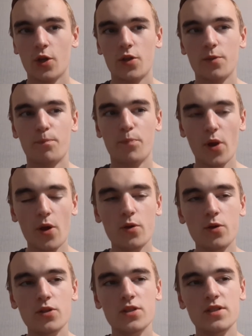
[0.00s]
The bloke
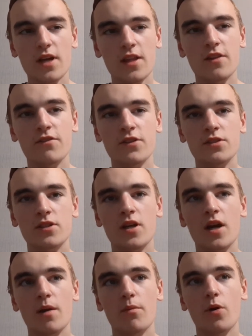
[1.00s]
who designed the Fisker
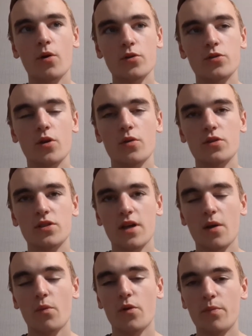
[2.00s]
Karma also
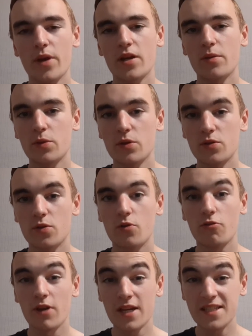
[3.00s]
designed one of BMW's
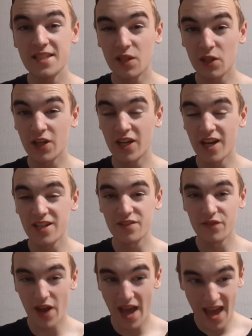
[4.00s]
greatest looking cars
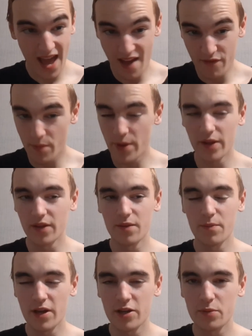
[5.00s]
I've ever built,
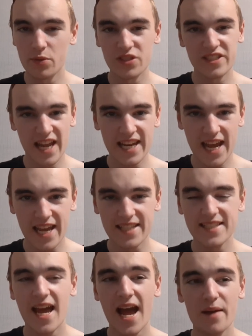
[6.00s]
the BMW Z8.
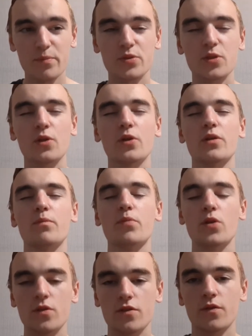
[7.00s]
Absolutely
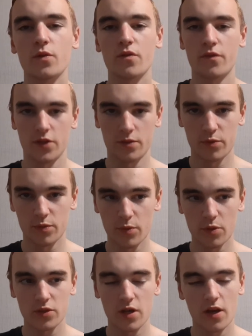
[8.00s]
beautiful convertible
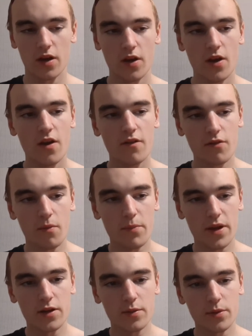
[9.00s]
sports car from
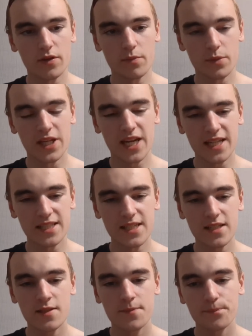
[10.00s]
BMW from the 90s.